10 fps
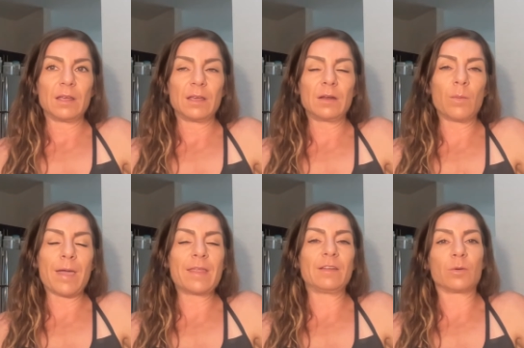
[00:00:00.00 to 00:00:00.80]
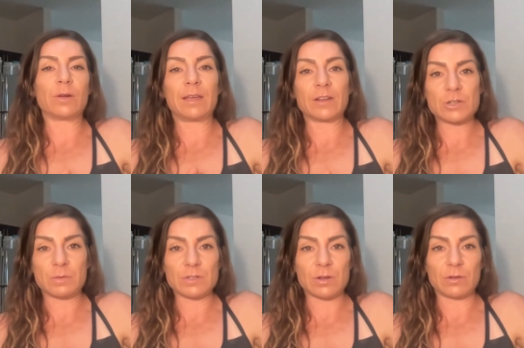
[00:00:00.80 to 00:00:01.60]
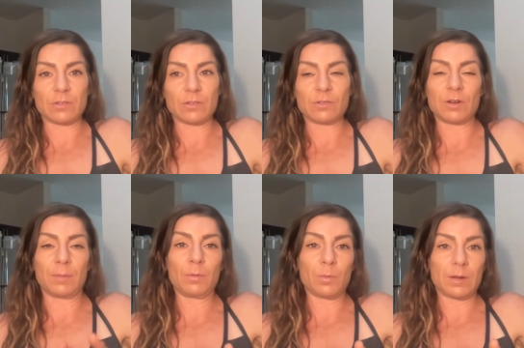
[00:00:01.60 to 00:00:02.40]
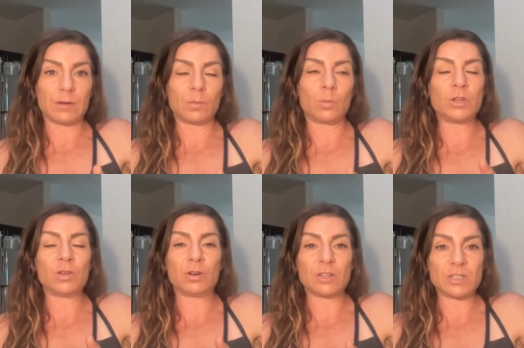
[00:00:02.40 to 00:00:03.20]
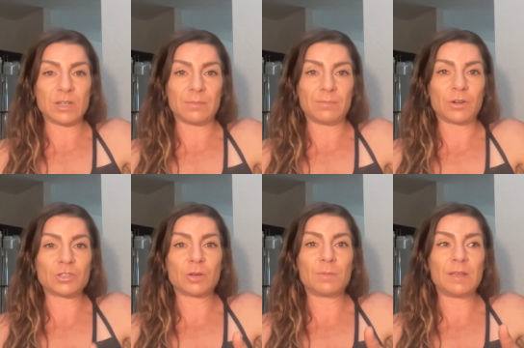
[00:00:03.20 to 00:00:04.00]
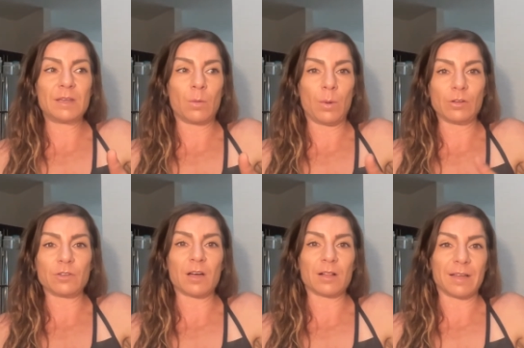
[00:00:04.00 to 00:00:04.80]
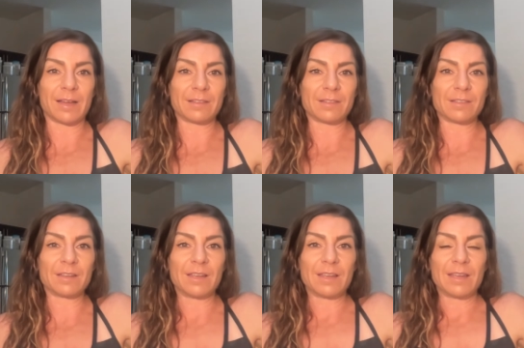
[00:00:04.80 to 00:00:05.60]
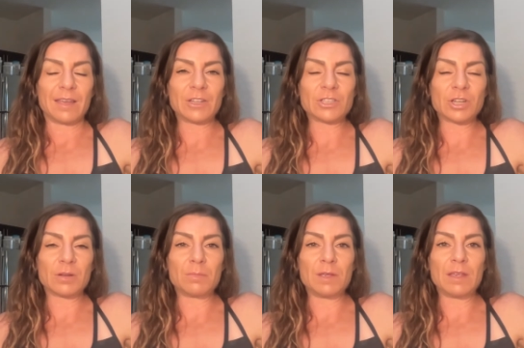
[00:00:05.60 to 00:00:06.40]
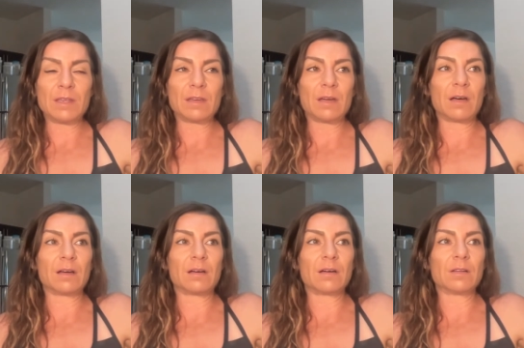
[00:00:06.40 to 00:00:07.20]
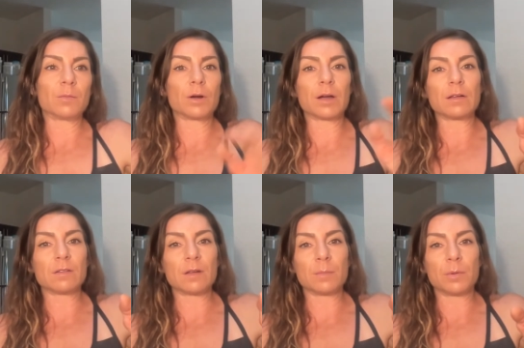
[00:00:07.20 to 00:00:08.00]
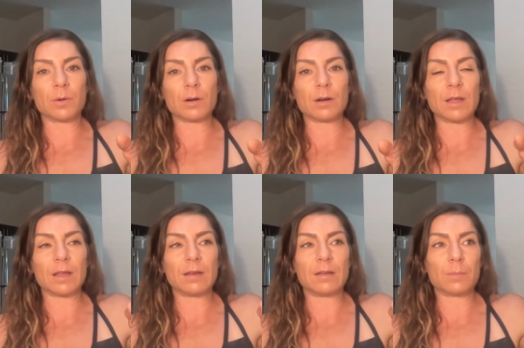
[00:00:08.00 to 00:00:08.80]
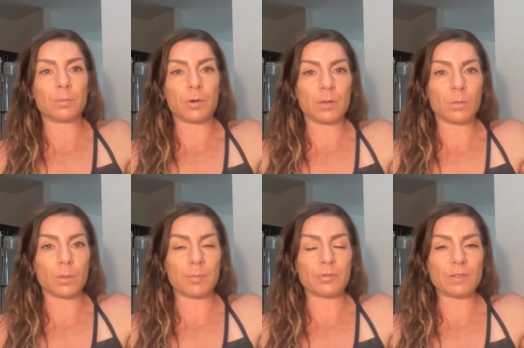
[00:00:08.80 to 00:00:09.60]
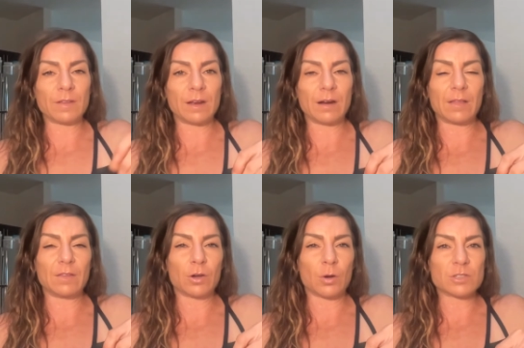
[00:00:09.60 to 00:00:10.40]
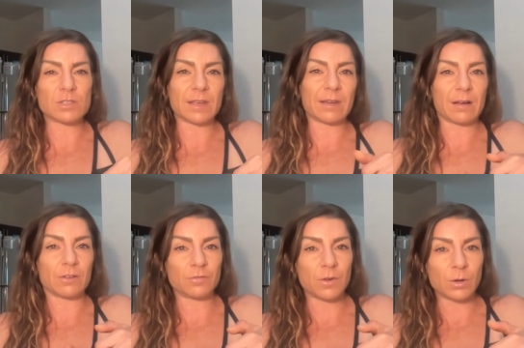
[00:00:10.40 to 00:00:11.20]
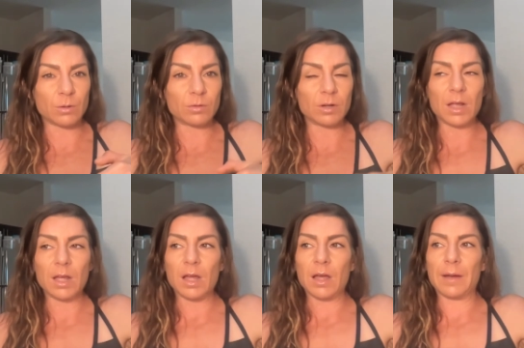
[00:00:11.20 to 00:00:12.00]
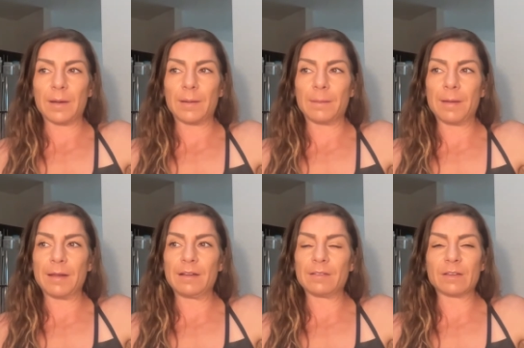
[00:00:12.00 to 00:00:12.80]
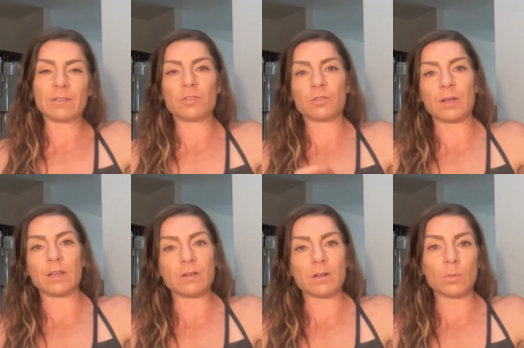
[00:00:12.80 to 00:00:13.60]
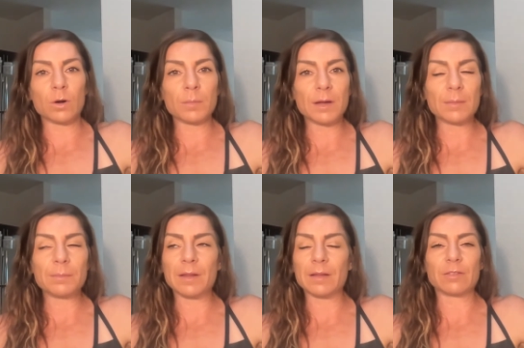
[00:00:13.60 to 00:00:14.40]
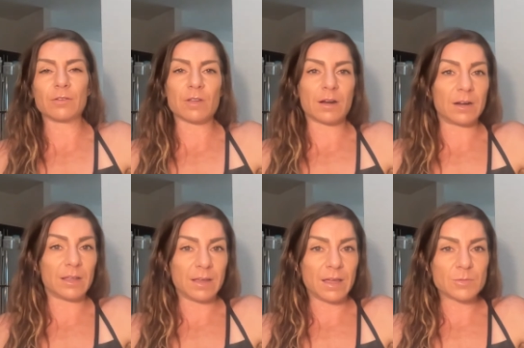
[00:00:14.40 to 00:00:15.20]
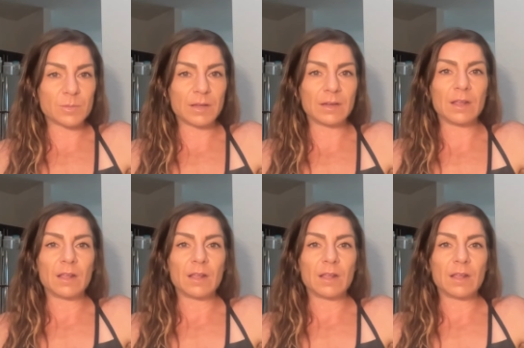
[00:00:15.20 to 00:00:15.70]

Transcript: in a way that is going to get you results. So number one, when you go to the gym, there should be a well-taught class. It shouldn't be uh, the workouts on the board and the, pro- and the warm-ups right there. And the coach is like on his phone. Um, and he's like, just go ahead and get started in the warm-up. And like, there's not any engagement.